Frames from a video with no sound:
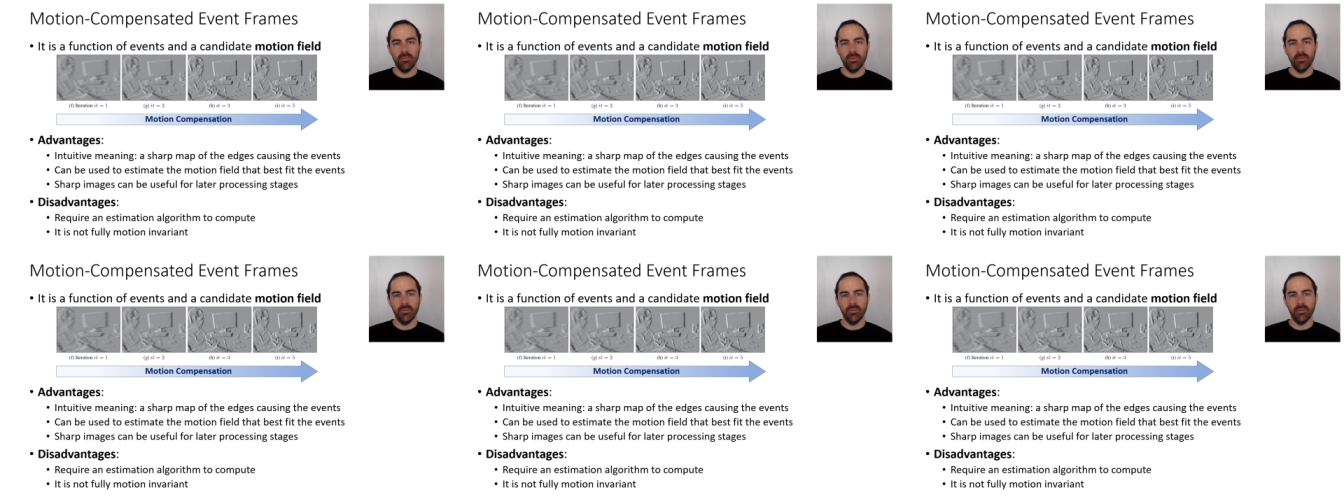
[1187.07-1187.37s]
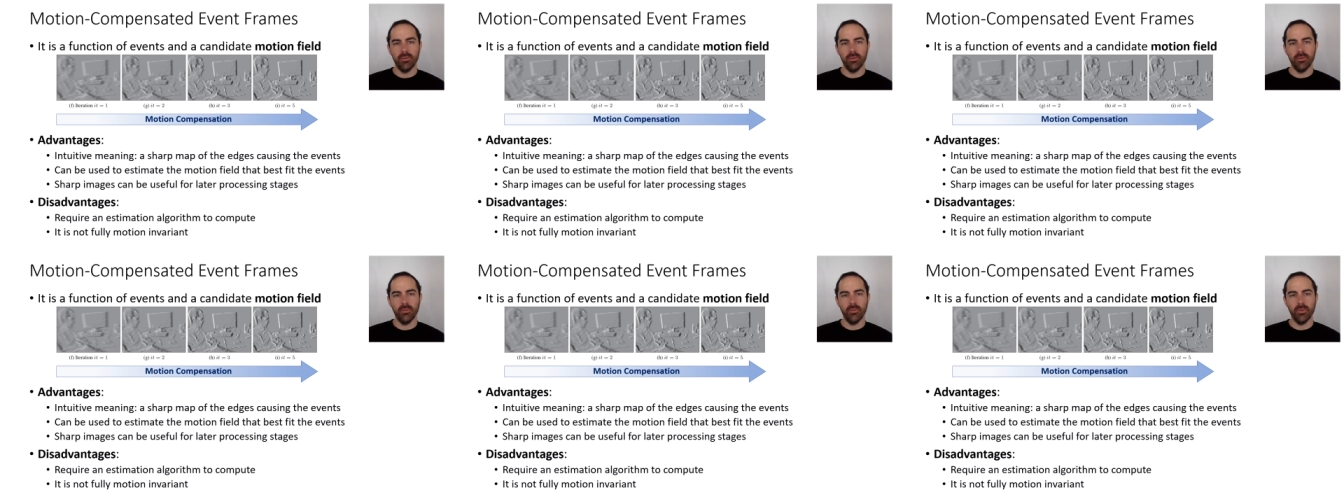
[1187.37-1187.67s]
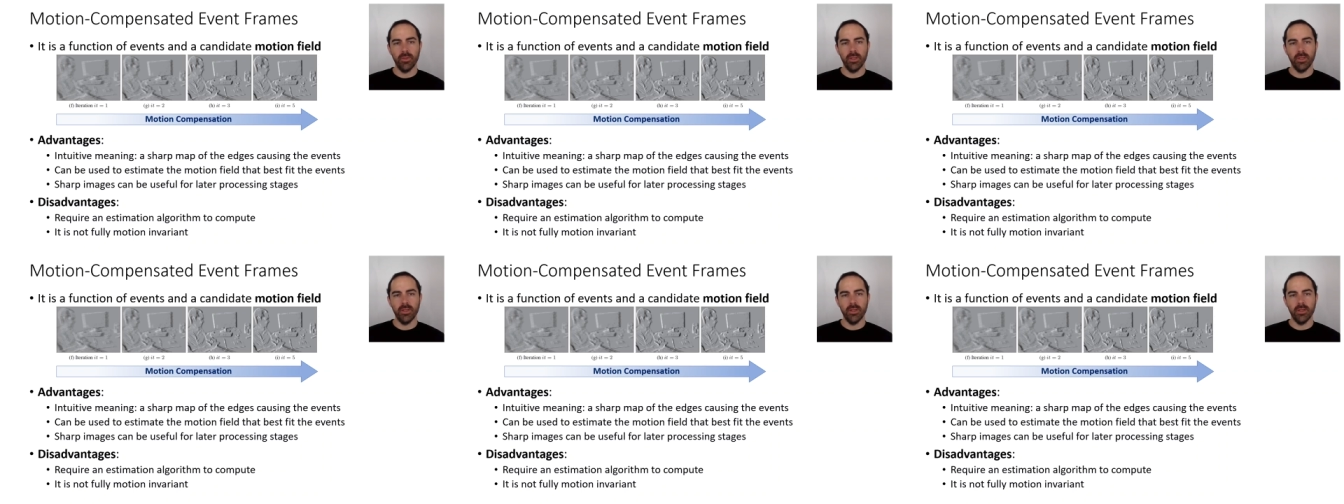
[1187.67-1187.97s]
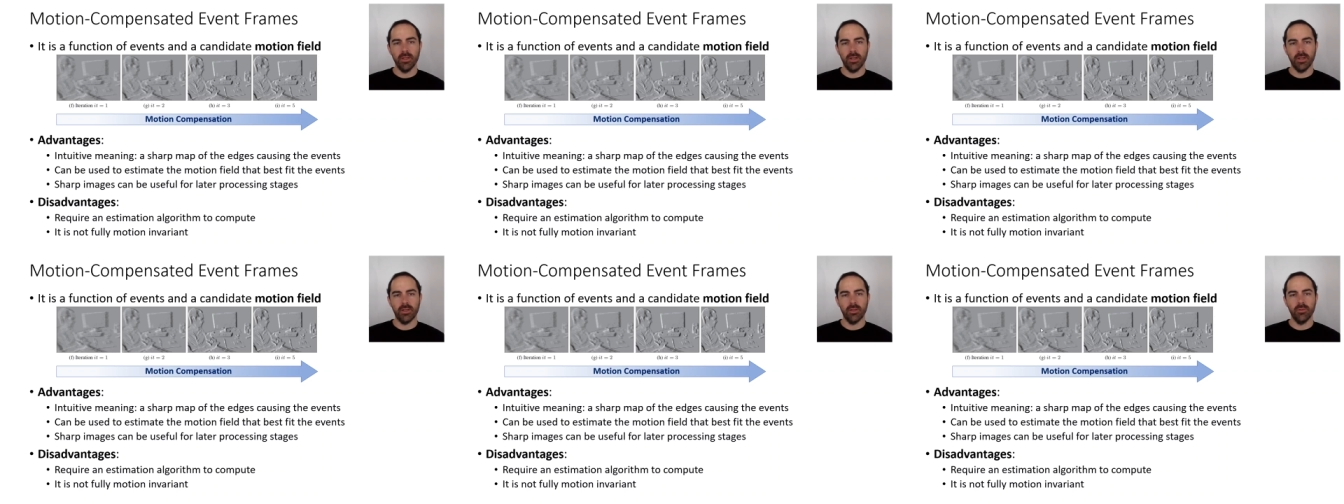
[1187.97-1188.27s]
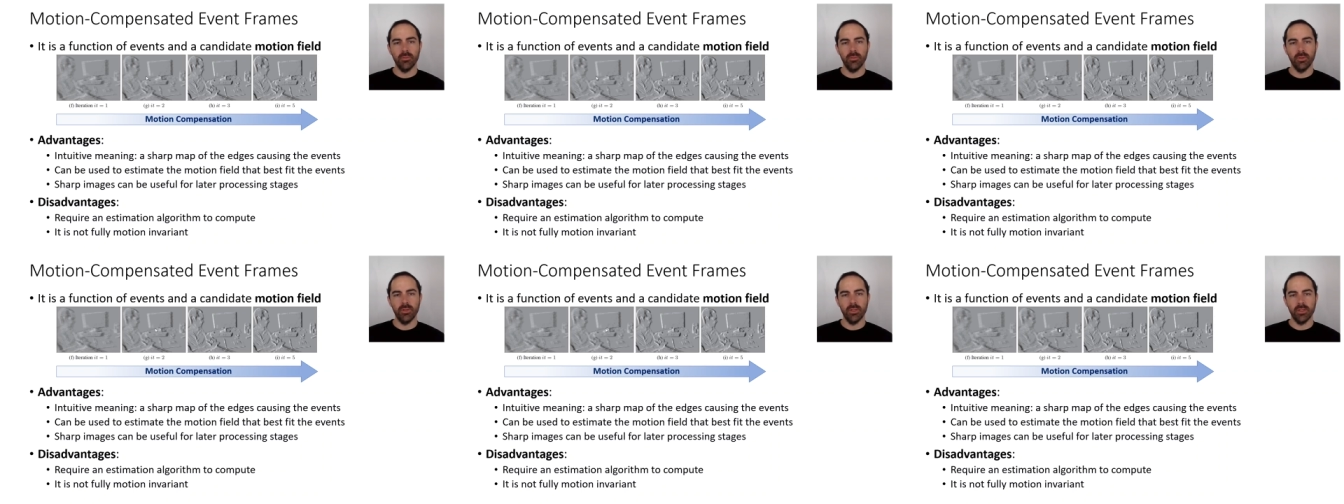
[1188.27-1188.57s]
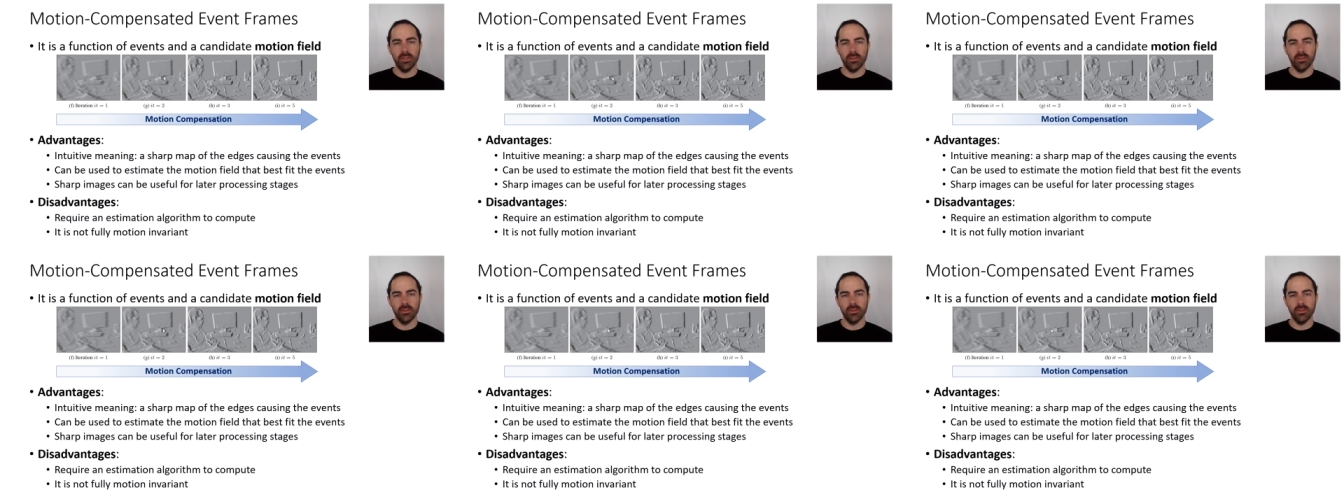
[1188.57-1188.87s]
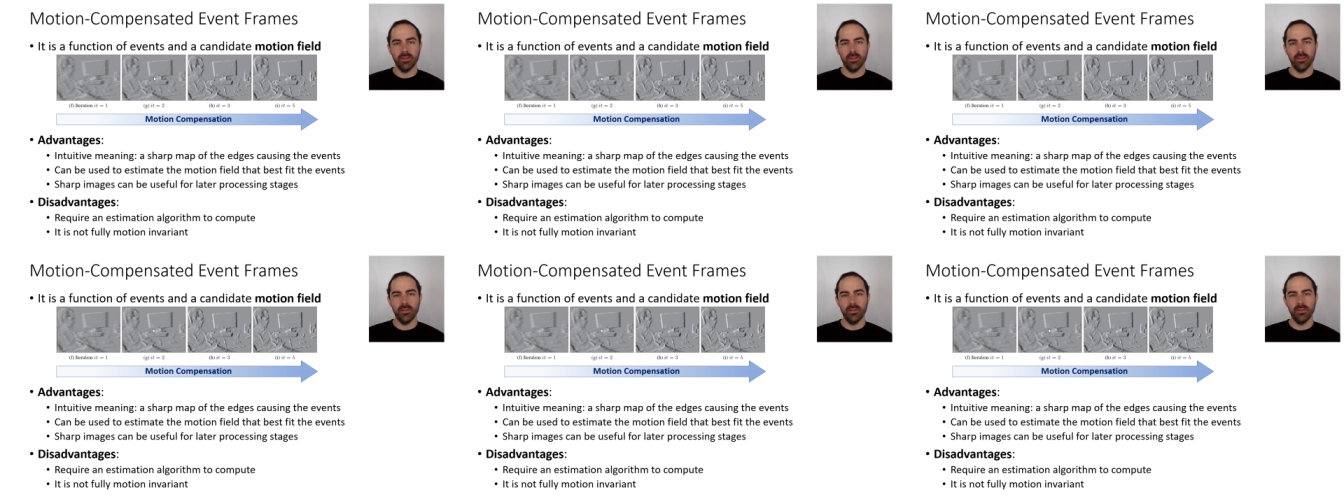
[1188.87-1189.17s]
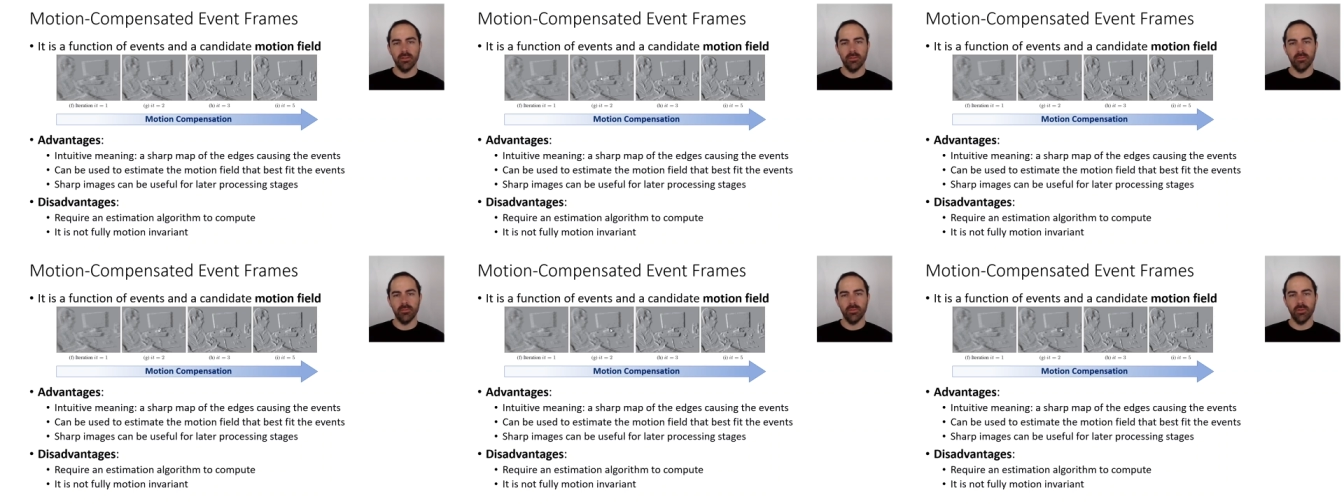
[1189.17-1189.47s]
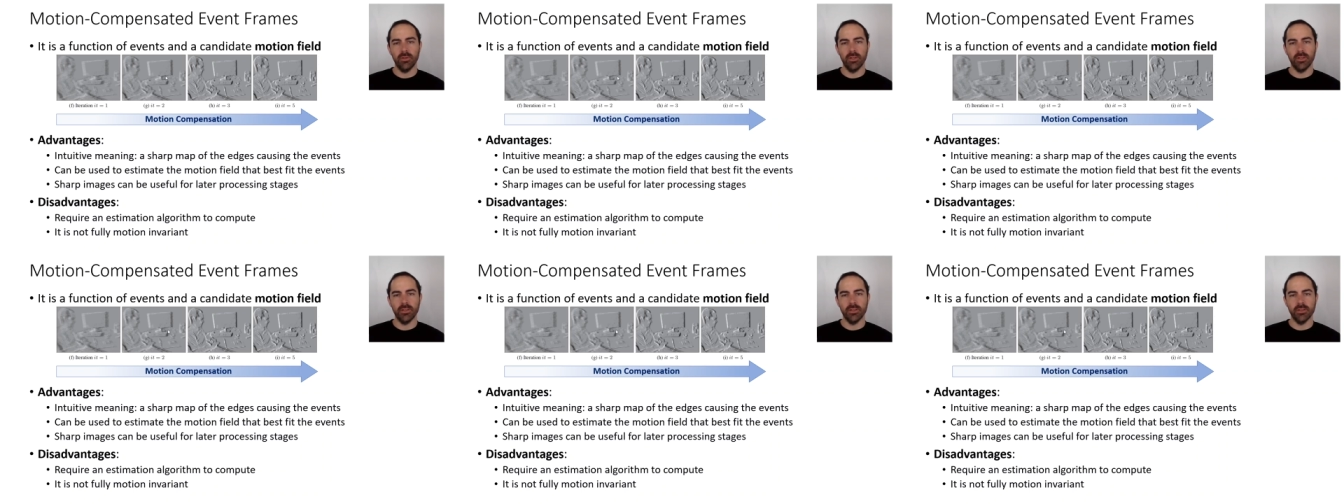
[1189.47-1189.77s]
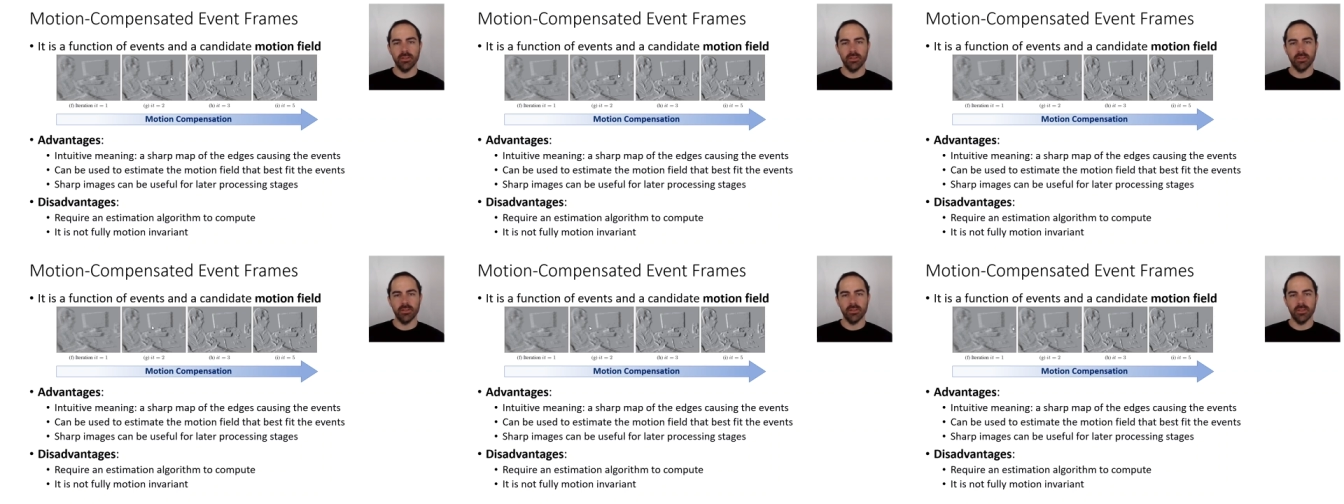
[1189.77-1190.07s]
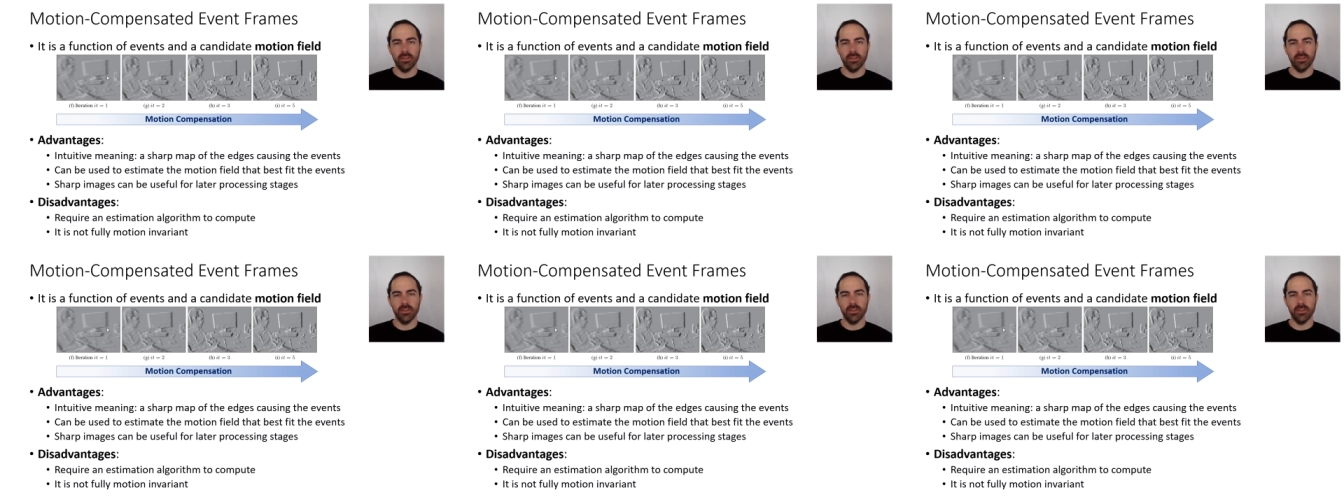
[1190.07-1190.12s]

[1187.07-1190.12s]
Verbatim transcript: before we accumulate their polarities.